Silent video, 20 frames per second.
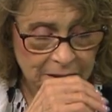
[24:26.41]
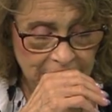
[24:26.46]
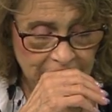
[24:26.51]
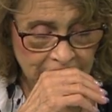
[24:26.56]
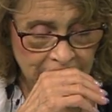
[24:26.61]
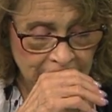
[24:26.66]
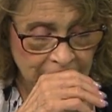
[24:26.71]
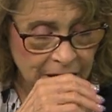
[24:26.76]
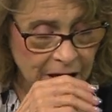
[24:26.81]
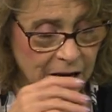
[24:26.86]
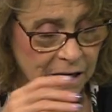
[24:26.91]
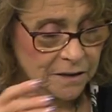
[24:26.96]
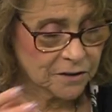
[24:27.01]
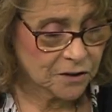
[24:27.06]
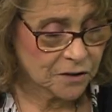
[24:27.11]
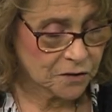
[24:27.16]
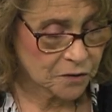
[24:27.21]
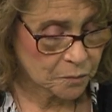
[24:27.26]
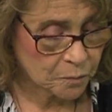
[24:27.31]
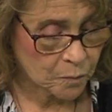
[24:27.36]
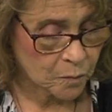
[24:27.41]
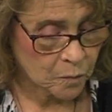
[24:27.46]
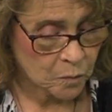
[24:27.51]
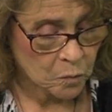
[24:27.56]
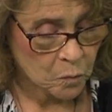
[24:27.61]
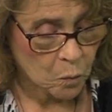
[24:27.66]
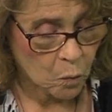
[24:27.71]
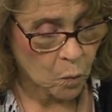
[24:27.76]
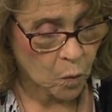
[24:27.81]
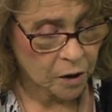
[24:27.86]
I just
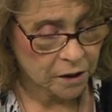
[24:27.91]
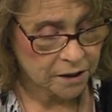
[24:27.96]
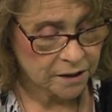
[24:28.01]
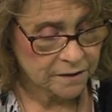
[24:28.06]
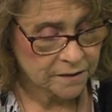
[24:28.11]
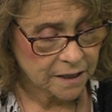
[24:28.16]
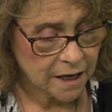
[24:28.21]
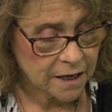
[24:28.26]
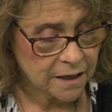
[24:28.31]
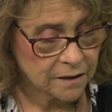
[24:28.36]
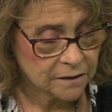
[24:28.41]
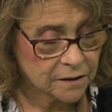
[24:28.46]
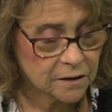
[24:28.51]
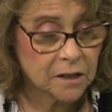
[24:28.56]
want to say